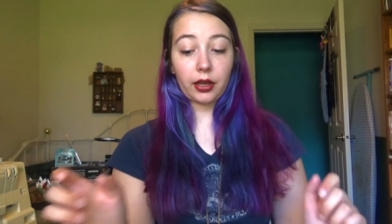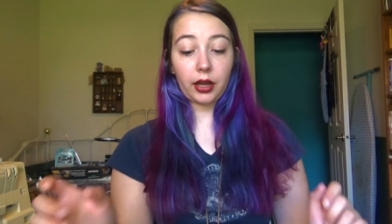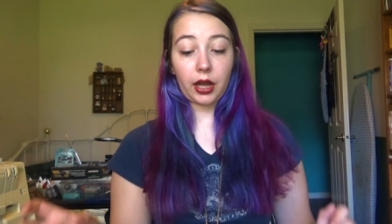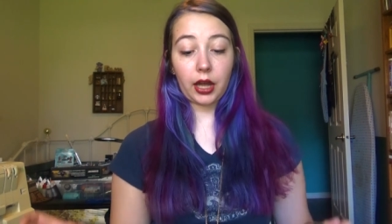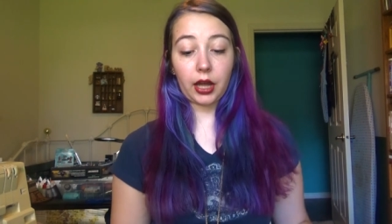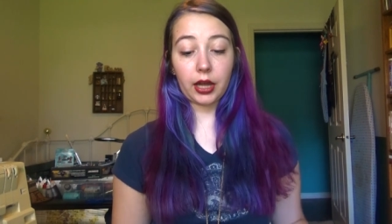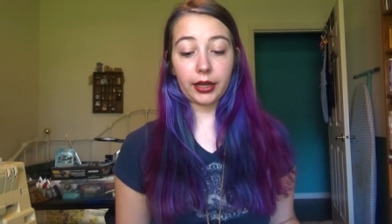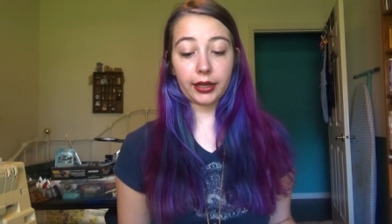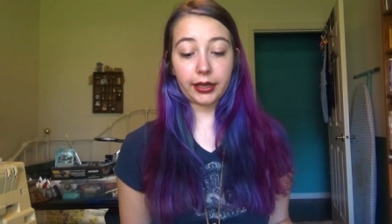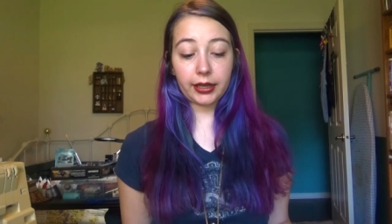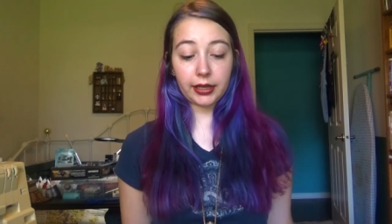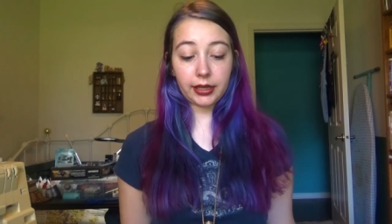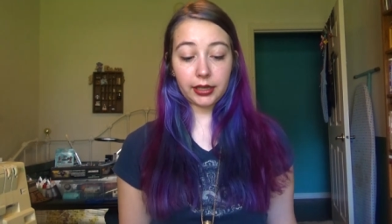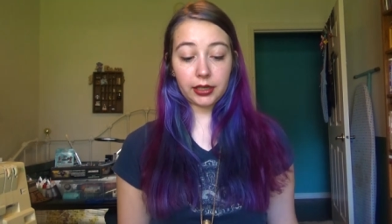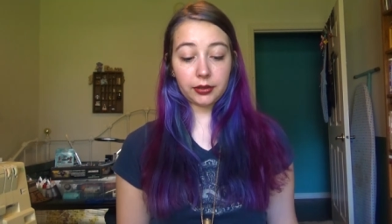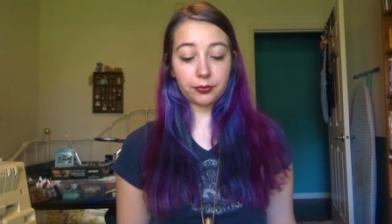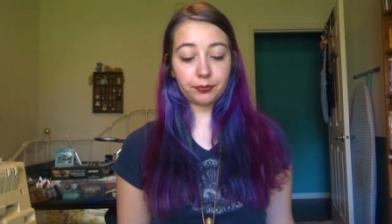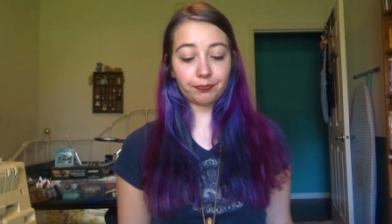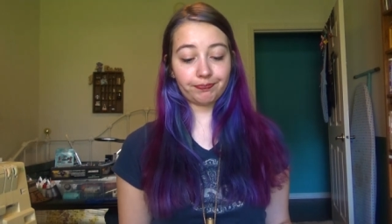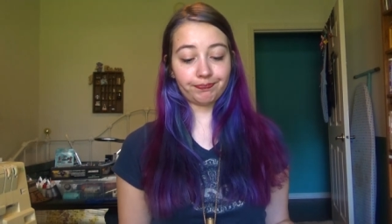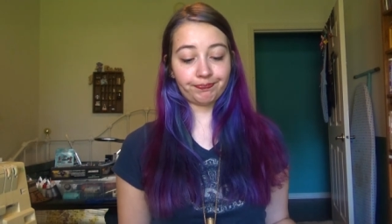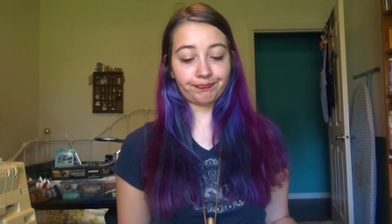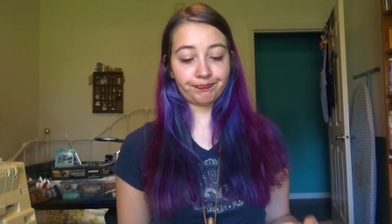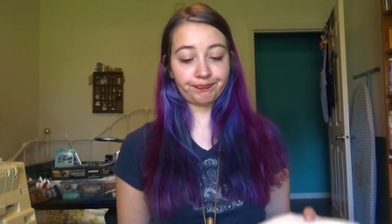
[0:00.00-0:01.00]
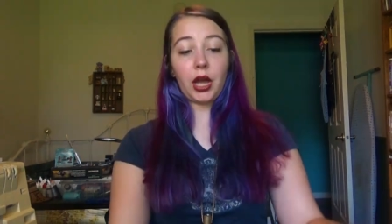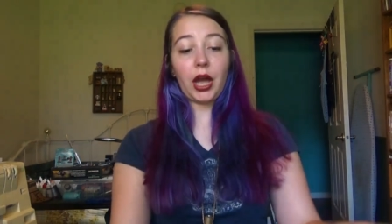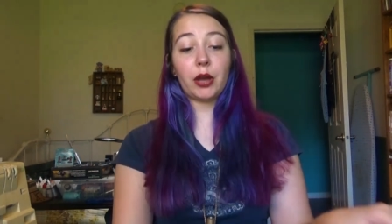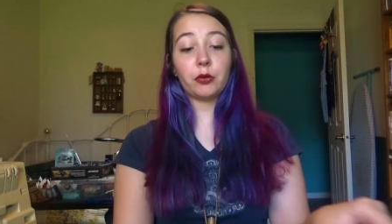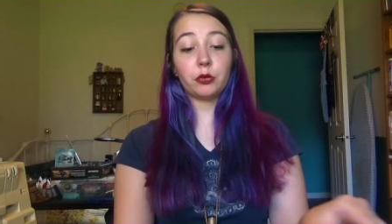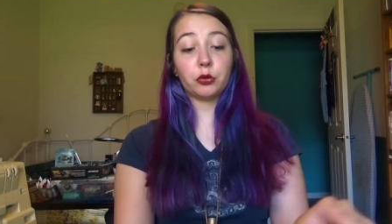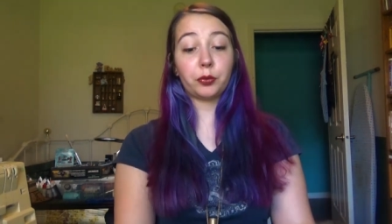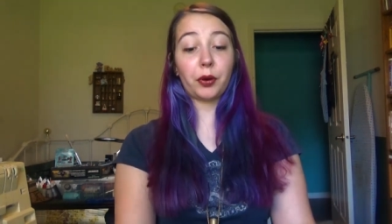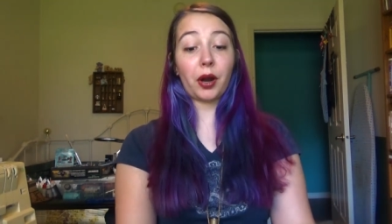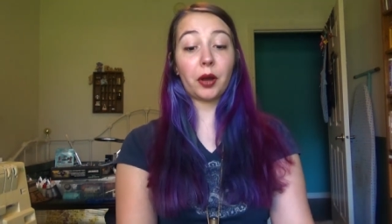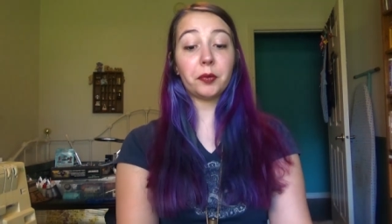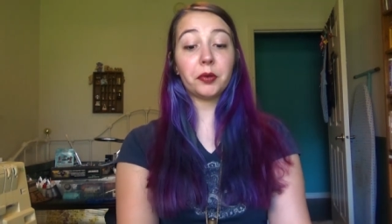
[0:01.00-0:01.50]
I I
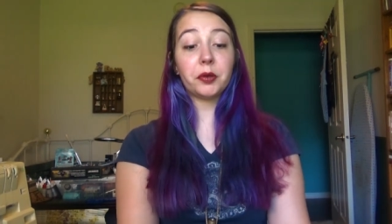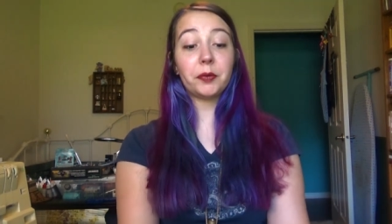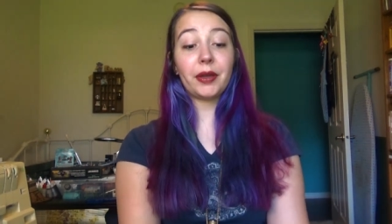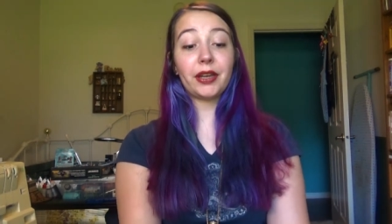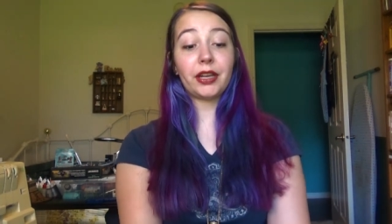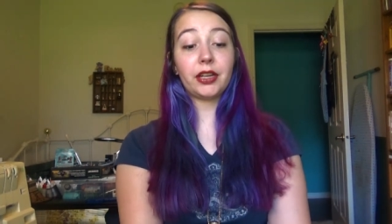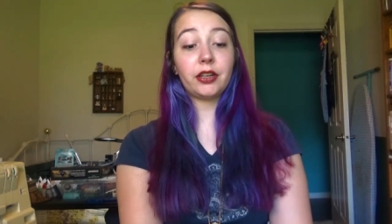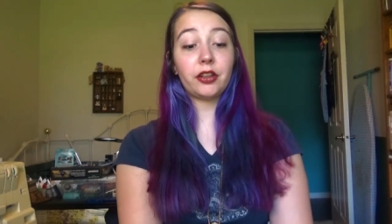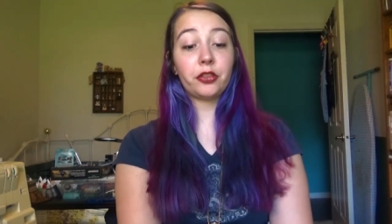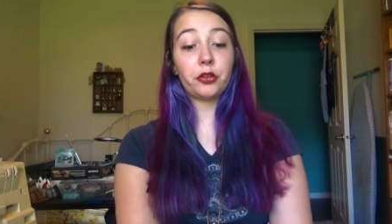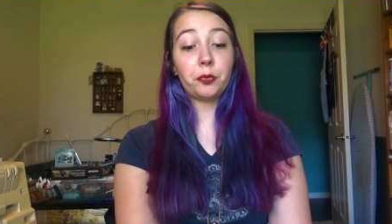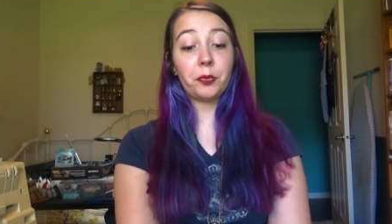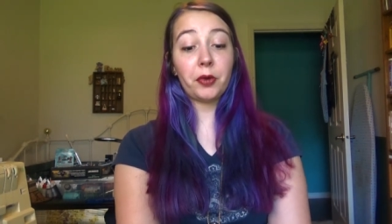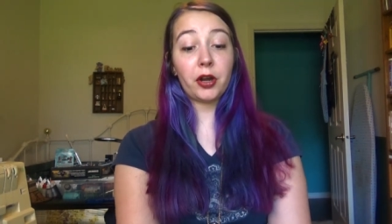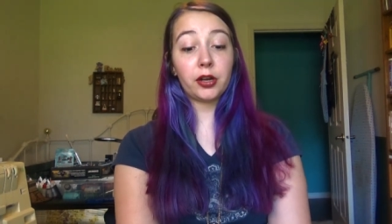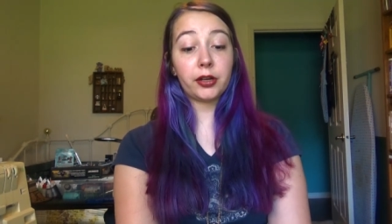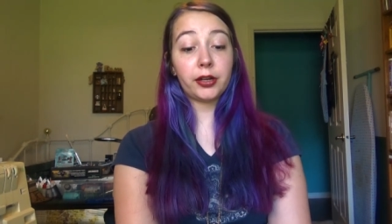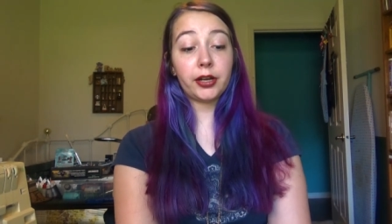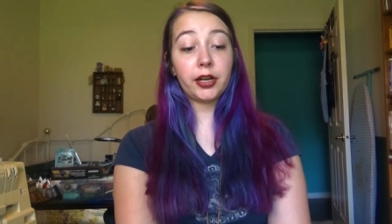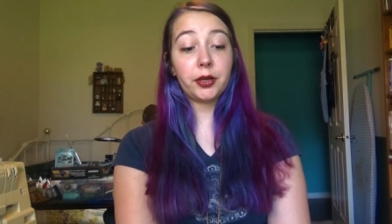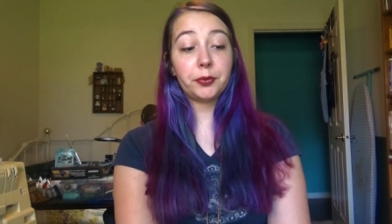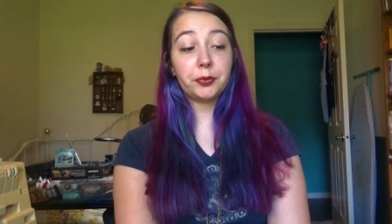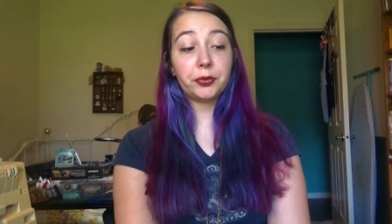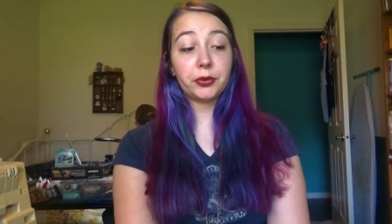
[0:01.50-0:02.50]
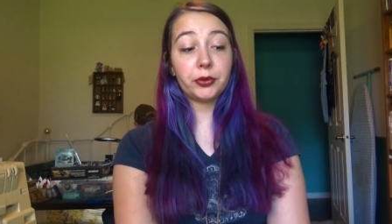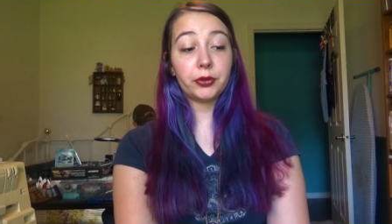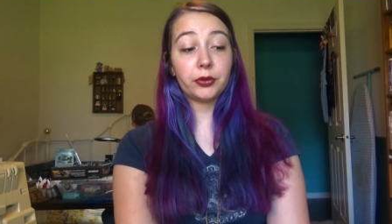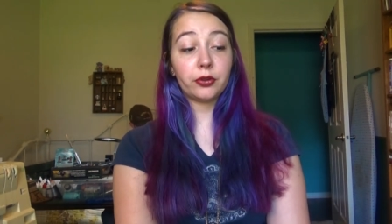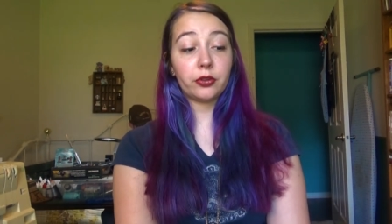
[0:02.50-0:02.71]
will probably make another mock-up,